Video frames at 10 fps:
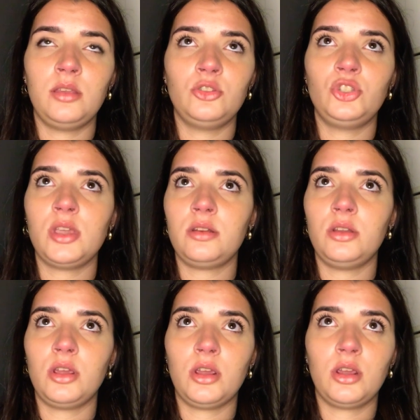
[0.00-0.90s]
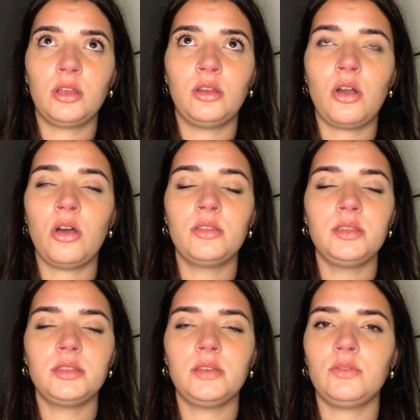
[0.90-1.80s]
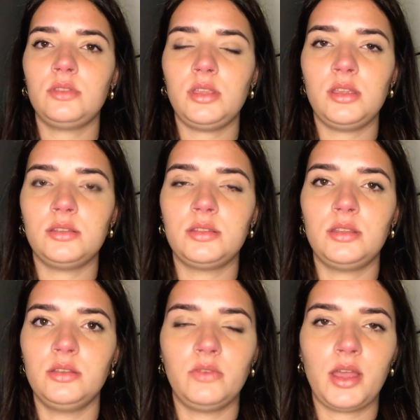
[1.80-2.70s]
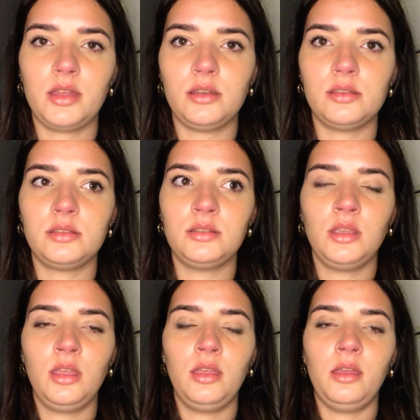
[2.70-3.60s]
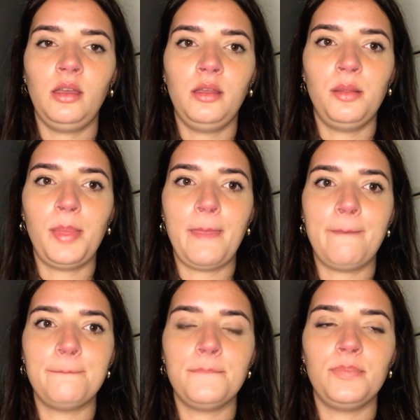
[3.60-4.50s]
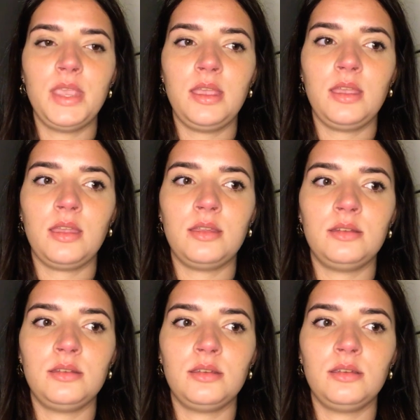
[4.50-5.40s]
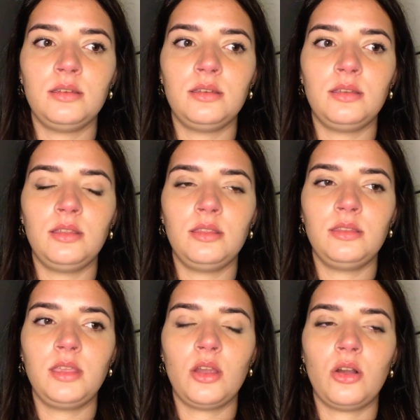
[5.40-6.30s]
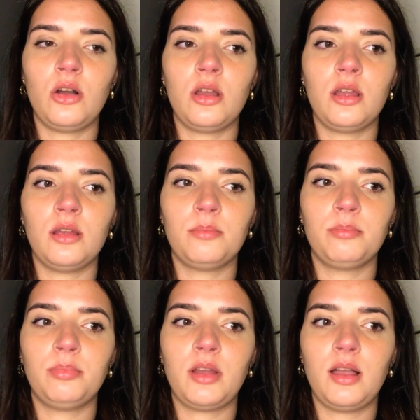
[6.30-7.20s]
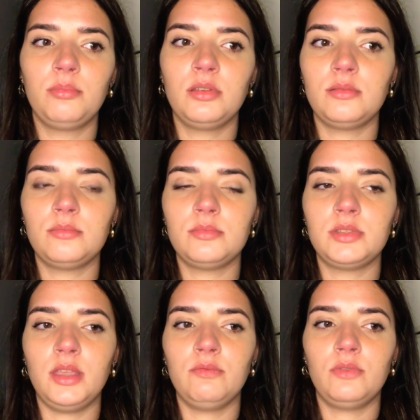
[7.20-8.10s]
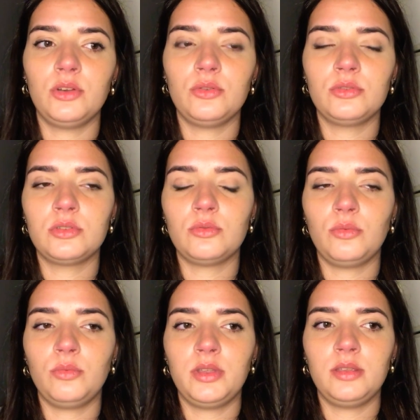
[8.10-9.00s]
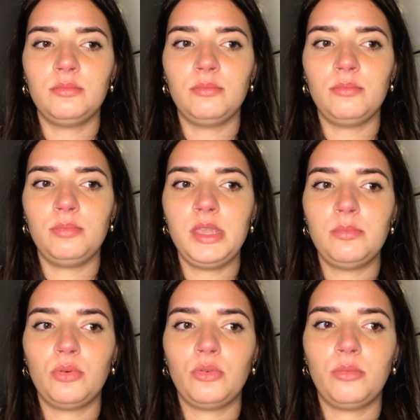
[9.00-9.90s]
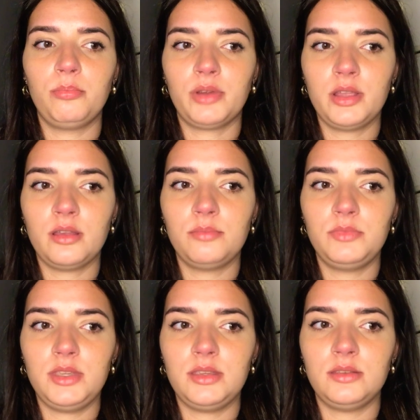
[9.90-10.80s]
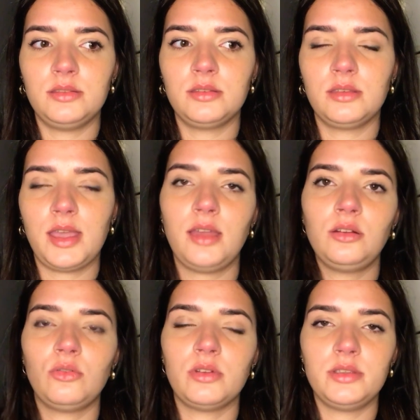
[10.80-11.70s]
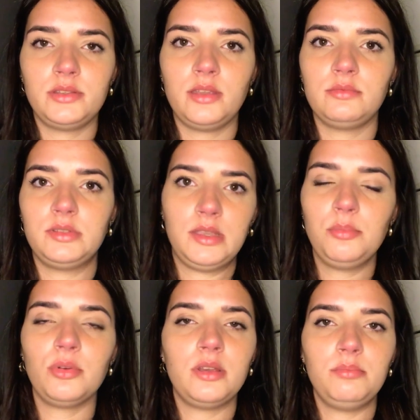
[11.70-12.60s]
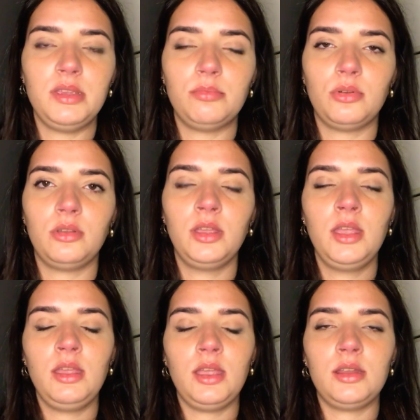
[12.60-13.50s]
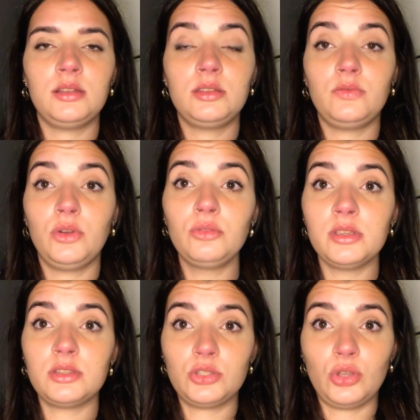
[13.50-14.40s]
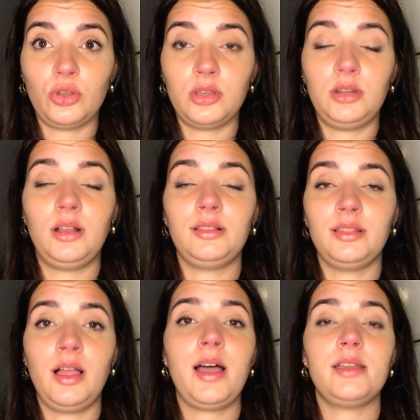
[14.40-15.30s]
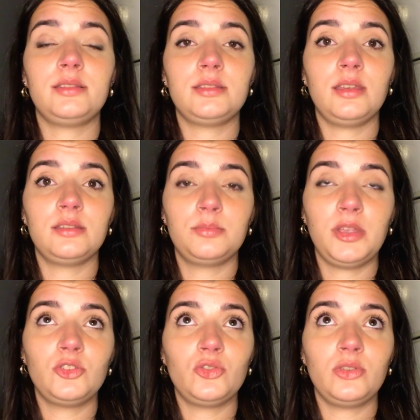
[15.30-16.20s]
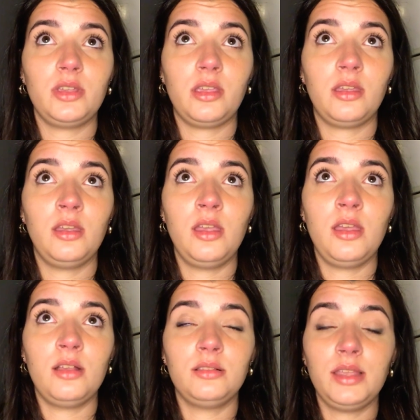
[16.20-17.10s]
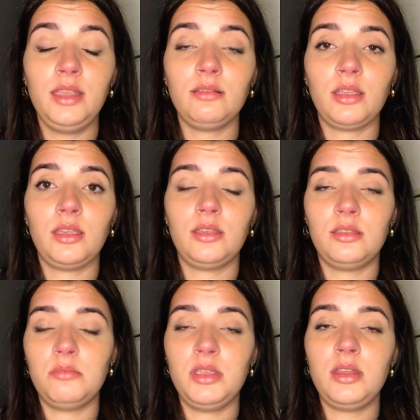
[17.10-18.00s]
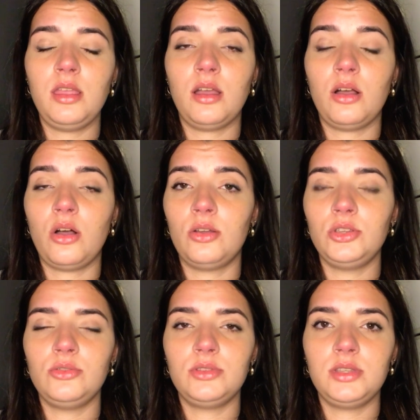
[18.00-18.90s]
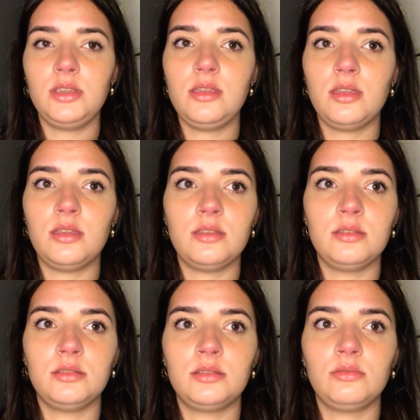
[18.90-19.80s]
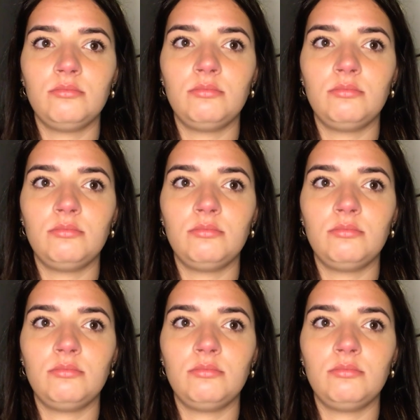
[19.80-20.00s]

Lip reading: gender, all these different things that divide us. And there are problems invoked when people bring up these categories that separate people, and it's focused on a lot, especially lately in the media. All you see is